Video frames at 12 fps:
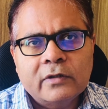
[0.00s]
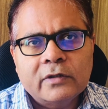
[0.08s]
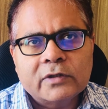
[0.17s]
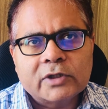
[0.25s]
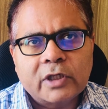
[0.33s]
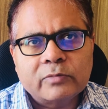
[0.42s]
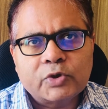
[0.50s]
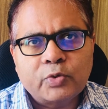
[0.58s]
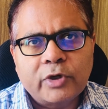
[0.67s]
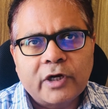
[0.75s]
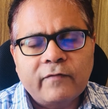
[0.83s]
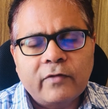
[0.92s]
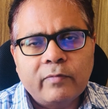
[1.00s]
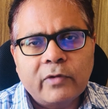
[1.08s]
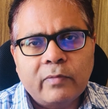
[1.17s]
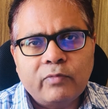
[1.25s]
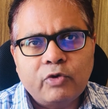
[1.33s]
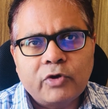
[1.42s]
some student from
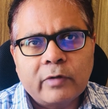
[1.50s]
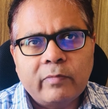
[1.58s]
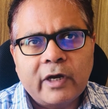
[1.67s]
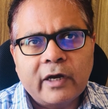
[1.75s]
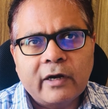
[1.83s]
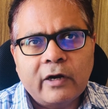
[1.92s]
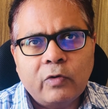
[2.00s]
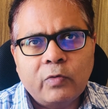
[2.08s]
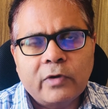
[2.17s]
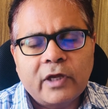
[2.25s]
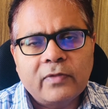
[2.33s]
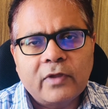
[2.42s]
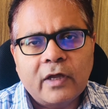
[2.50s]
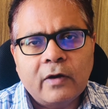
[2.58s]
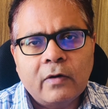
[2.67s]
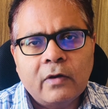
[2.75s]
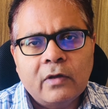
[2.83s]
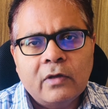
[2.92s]
computer background and
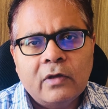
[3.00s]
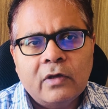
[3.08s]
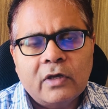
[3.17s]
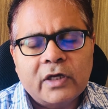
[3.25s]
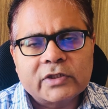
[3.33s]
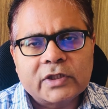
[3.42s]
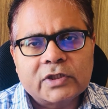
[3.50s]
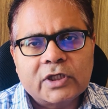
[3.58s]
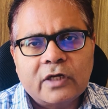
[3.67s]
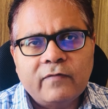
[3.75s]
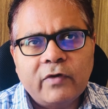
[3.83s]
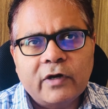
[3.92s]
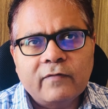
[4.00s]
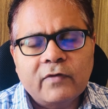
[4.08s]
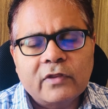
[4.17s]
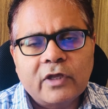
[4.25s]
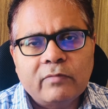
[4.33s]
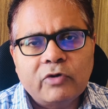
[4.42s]
then essentially work
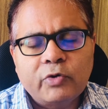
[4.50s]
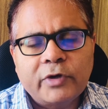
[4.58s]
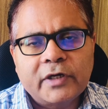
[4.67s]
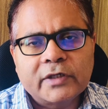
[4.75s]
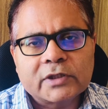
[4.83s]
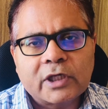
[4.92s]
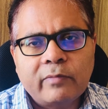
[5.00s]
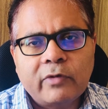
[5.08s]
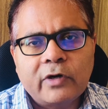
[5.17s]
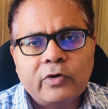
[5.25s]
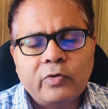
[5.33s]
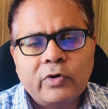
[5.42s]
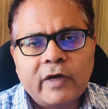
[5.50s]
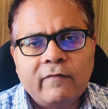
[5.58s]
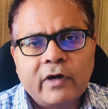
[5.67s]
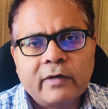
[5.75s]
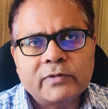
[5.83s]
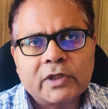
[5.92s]
with them during a summer to
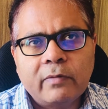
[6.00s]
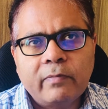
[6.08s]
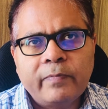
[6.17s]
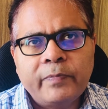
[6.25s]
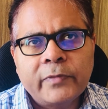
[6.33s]
develop some